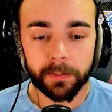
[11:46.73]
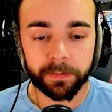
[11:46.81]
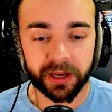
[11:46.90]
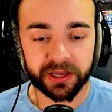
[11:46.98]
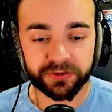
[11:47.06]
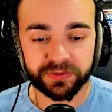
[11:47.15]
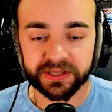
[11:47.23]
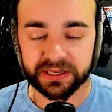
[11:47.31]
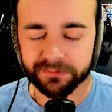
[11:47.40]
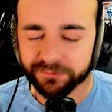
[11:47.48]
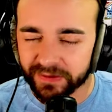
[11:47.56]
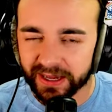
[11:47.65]
but the
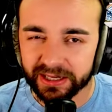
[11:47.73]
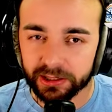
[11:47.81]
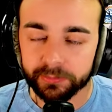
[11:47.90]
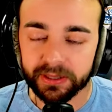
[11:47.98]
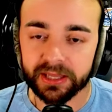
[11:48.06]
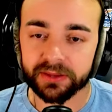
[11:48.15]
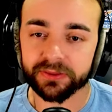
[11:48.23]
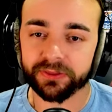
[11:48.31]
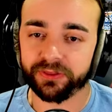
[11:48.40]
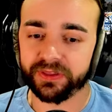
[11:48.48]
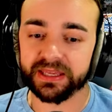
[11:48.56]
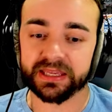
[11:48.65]
environment,
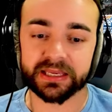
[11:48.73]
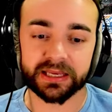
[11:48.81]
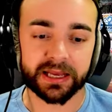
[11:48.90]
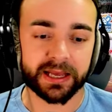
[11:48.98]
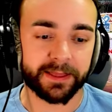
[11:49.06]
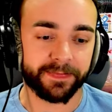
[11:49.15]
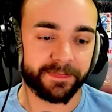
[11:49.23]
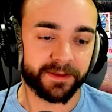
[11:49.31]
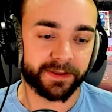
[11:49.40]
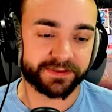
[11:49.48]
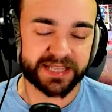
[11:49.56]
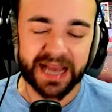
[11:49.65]
the
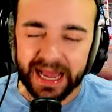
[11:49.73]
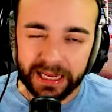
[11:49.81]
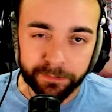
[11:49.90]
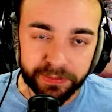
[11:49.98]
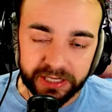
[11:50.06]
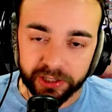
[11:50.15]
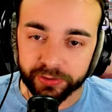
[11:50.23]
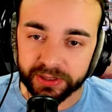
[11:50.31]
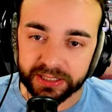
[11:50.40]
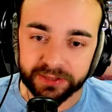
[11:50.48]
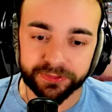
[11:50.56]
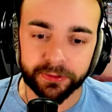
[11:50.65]
time
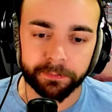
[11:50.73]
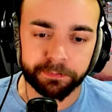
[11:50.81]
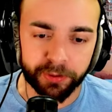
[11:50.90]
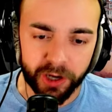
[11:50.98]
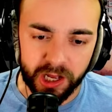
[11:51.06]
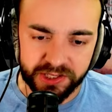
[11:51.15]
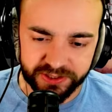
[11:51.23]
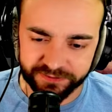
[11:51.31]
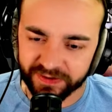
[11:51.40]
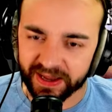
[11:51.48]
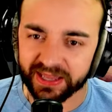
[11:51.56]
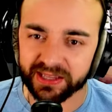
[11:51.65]
period, the boss
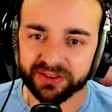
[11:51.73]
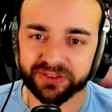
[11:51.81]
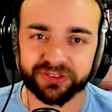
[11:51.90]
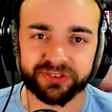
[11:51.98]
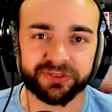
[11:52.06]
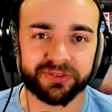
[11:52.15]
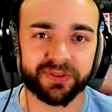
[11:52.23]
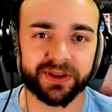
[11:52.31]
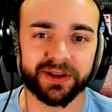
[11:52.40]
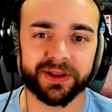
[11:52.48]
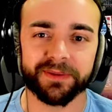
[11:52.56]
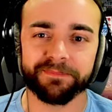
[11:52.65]
fights,
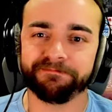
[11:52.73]
the